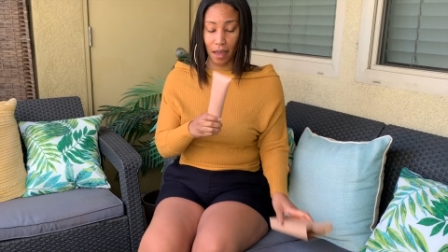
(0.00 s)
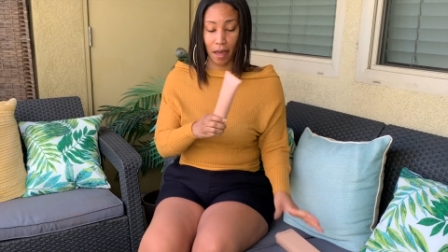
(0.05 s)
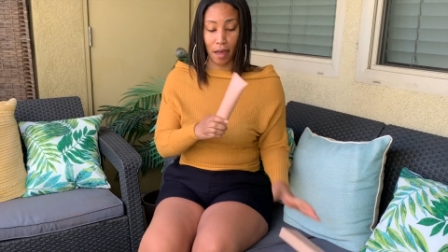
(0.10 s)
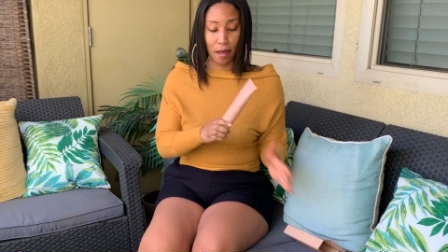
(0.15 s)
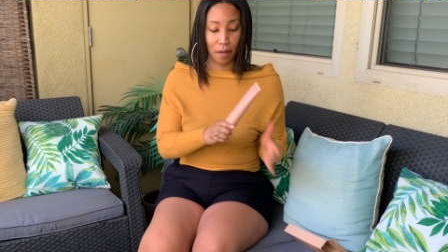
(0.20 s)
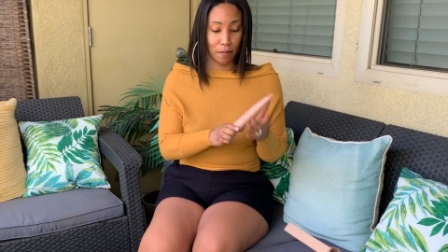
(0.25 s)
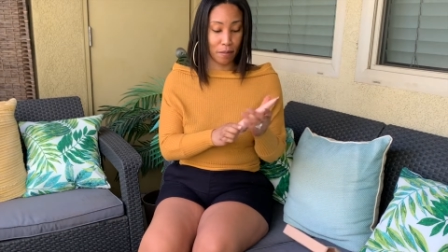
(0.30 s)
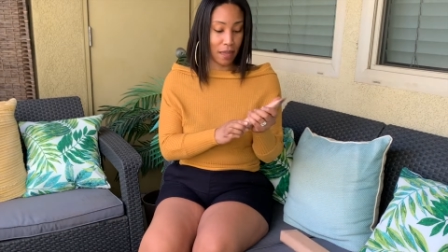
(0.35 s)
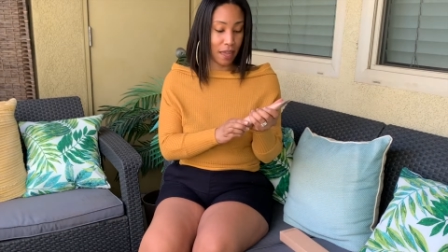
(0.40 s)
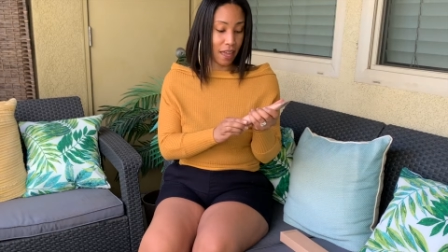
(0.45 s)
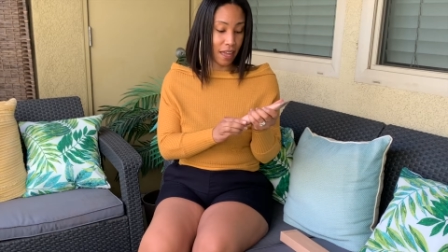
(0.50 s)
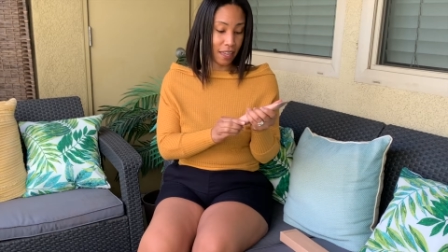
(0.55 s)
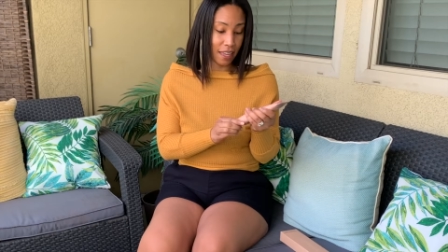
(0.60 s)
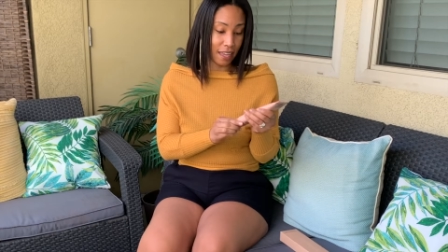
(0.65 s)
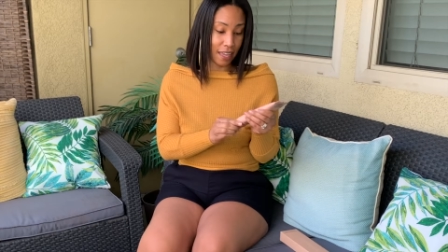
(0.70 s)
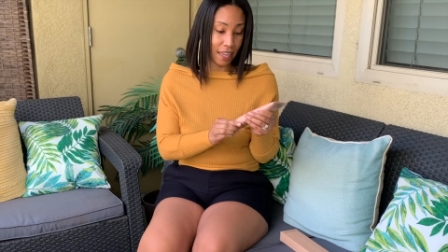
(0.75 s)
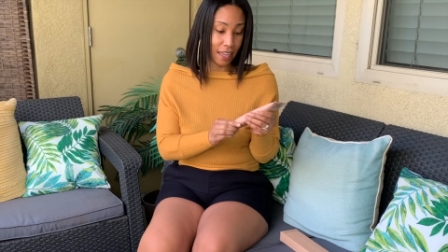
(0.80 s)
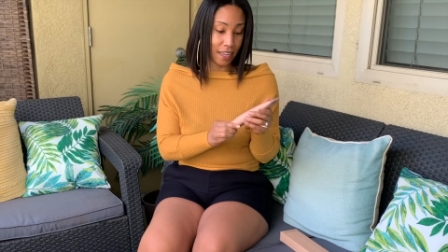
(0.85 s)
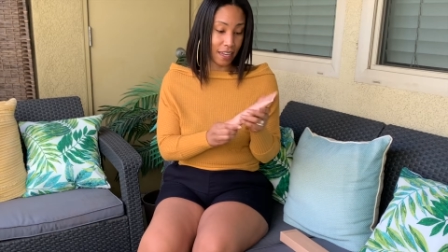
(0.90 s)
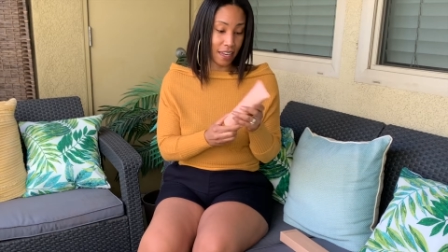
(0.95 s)
Um,
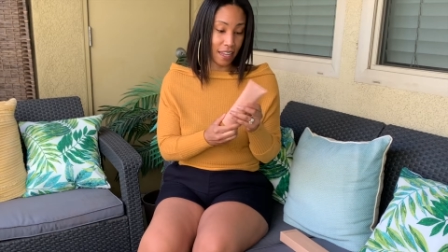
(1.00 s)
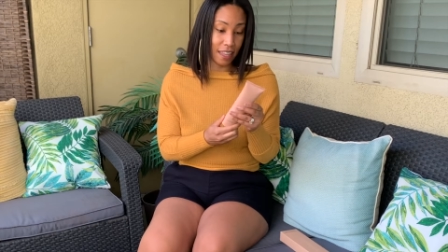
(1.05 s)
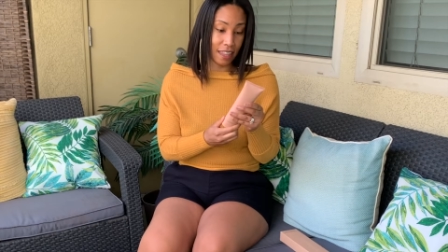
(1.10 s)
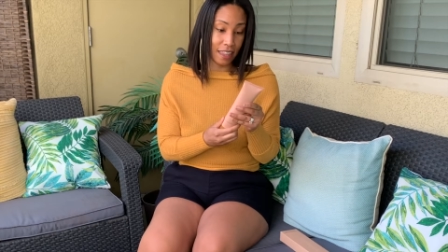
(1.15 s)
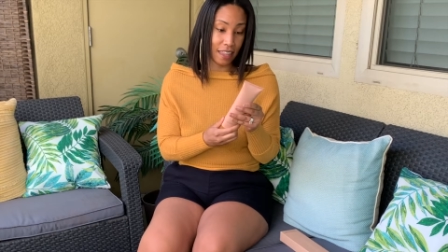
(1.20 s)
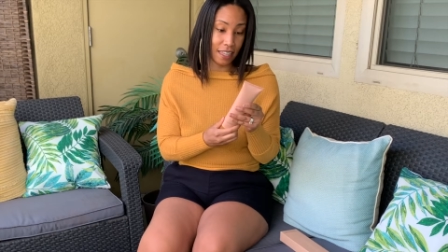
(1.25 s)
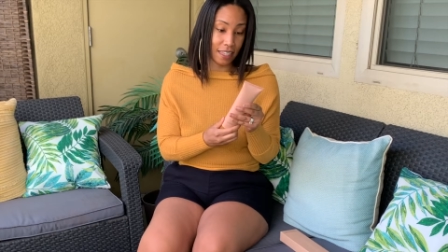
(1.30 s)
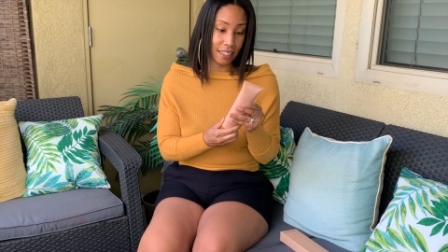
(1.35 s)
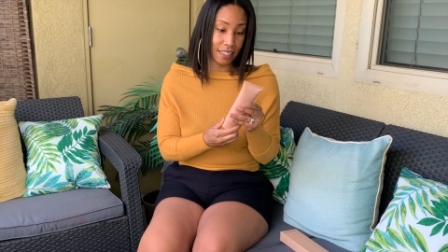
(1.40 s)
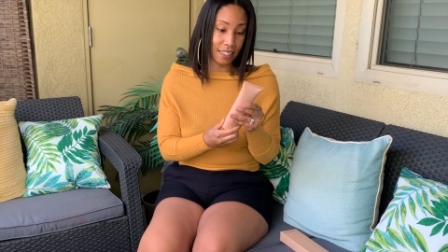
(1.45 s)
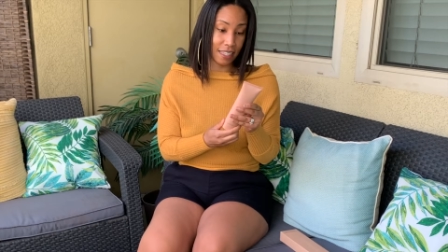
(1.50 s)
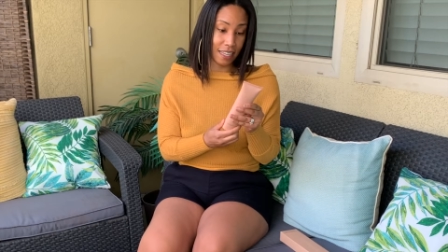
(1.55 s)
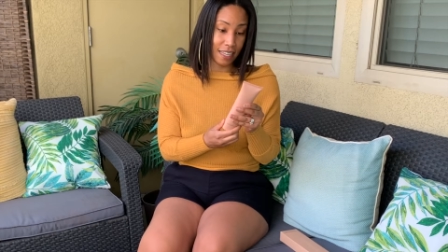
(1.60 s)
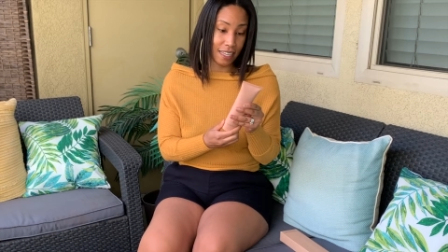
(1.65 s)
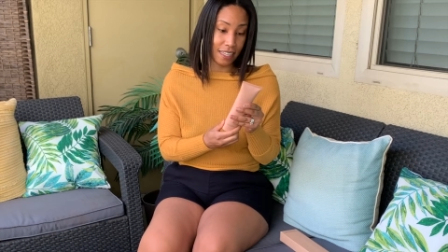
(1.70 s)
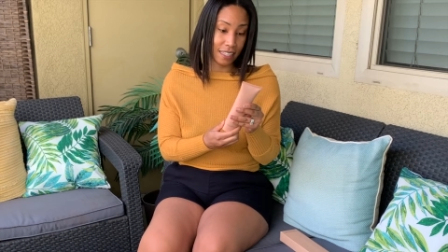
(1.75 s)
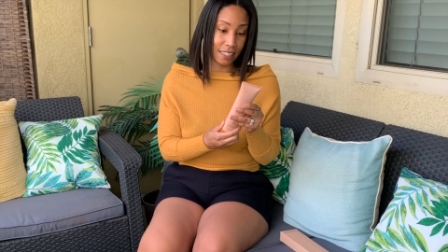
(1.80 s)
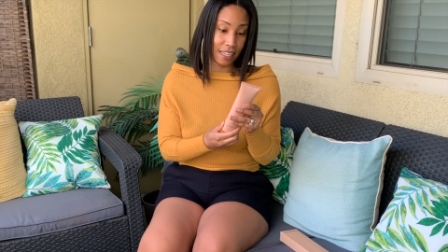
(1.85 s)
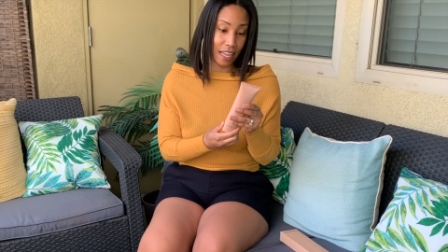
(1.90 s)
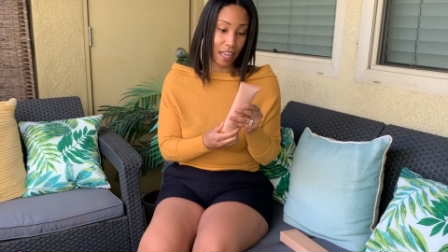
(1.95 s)
again, this
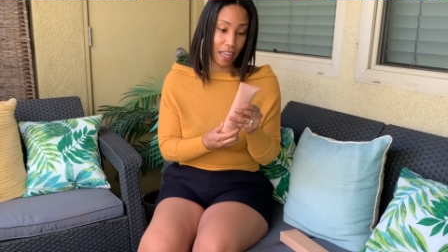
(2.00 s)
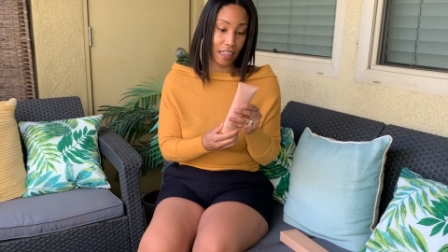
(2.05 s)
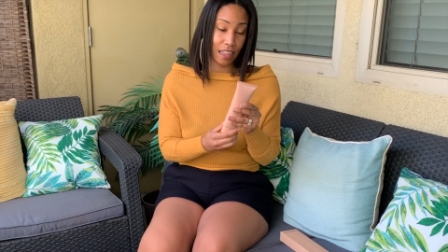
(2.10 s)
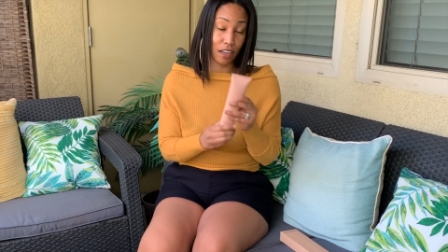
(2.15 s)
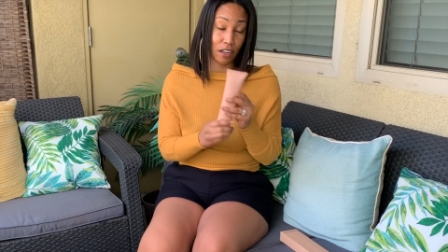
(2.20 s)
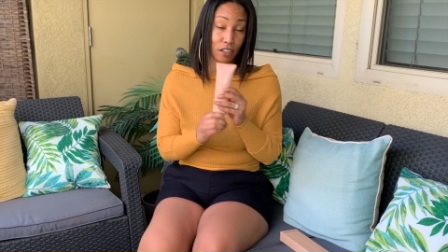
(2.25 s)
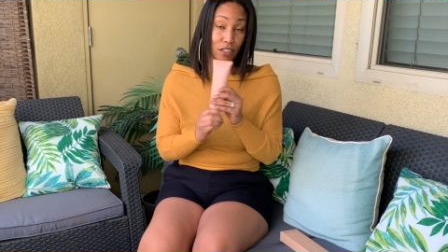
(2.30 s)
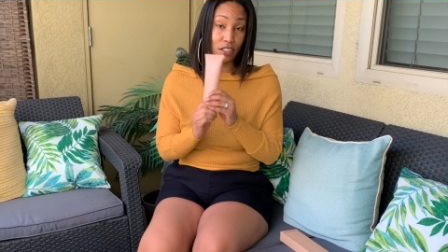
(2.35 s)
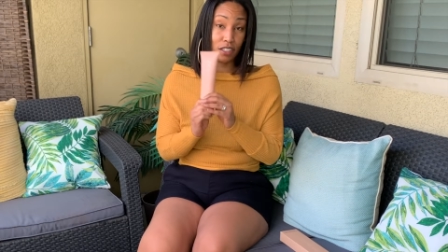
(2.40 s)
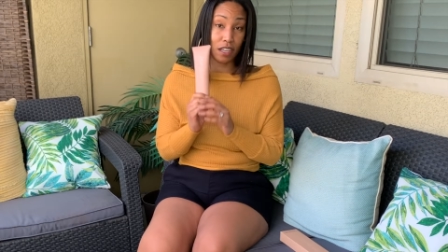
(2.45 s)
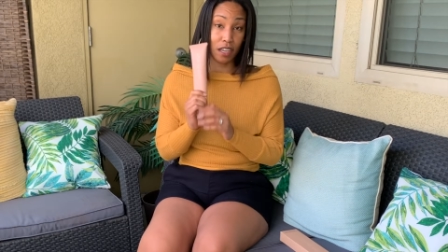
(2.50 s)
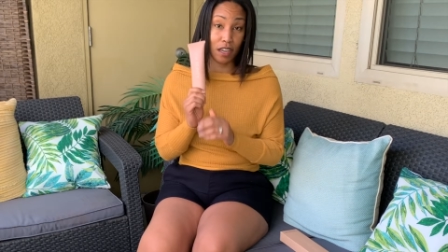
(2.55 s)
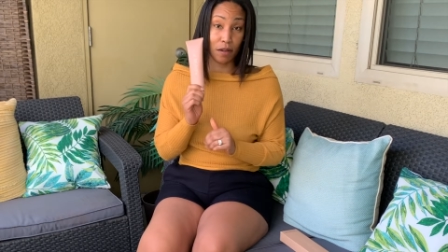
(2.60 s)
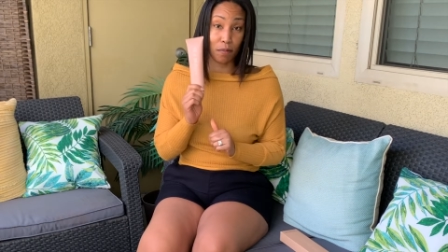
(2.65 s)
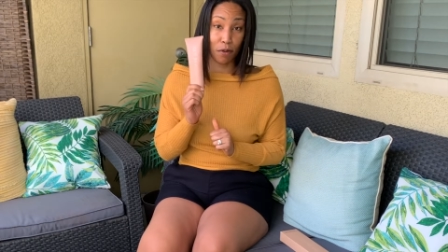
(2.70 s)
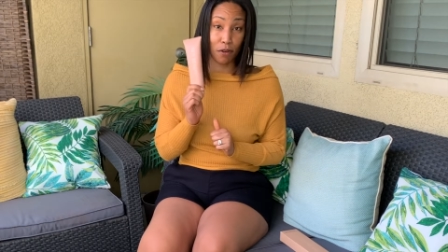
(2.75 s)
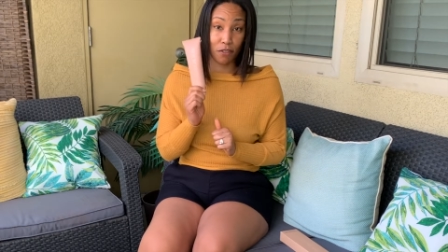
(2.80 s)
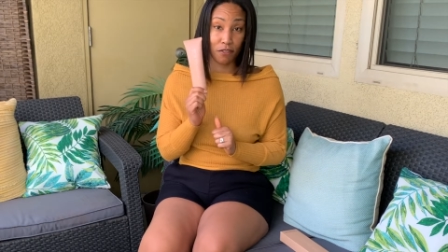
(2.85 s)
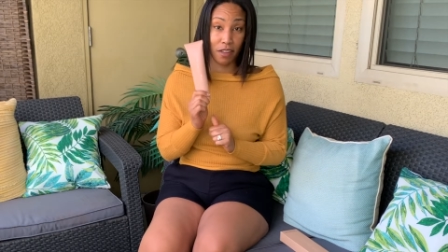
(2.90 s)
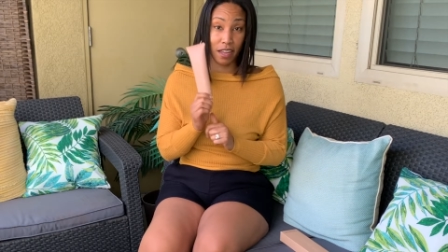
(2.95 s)
is their Skin
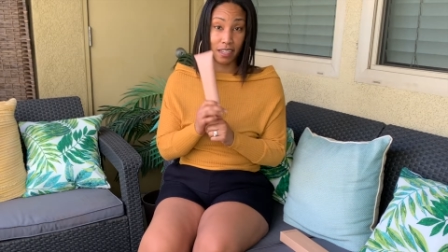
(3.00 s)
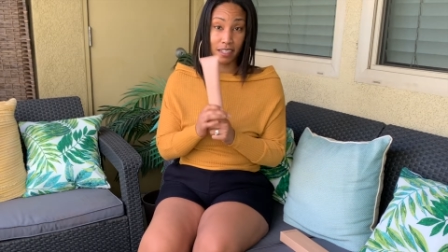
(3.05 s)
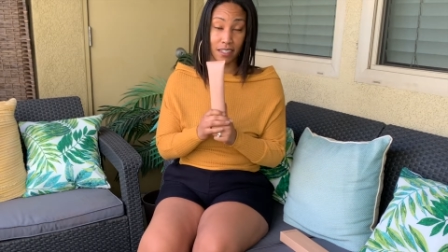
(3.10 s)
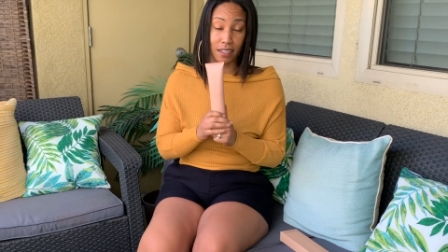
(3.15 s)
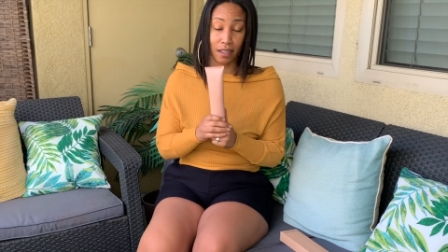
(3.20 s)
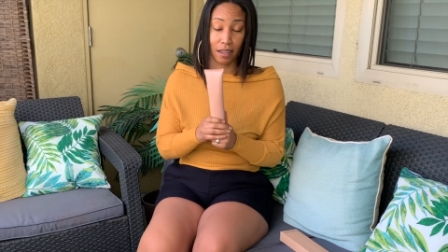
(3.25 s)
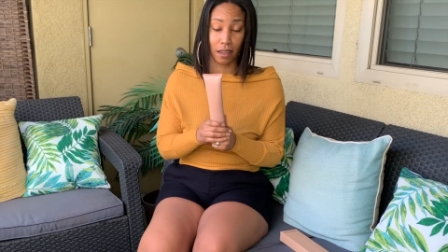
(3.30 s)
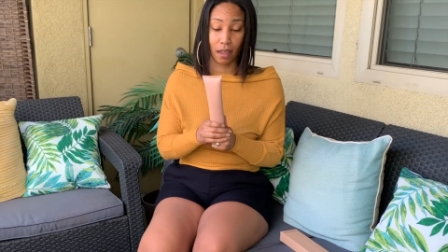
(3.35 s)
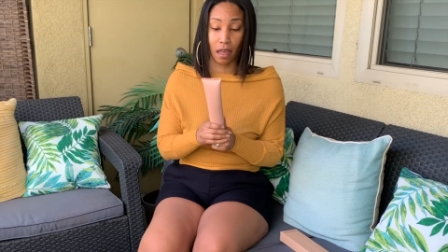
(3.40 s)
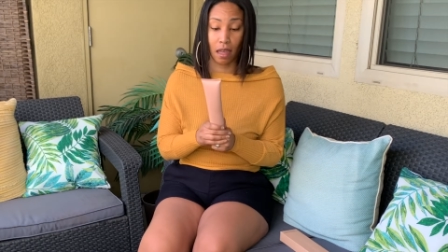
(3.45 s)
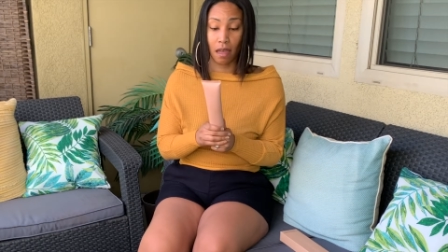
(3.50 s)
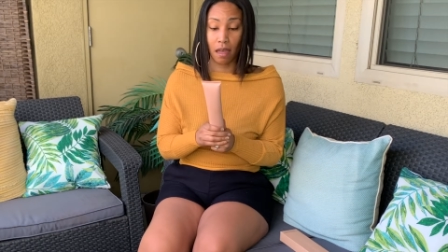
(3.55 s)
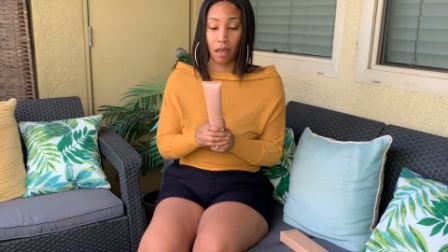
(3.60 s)
Perfecting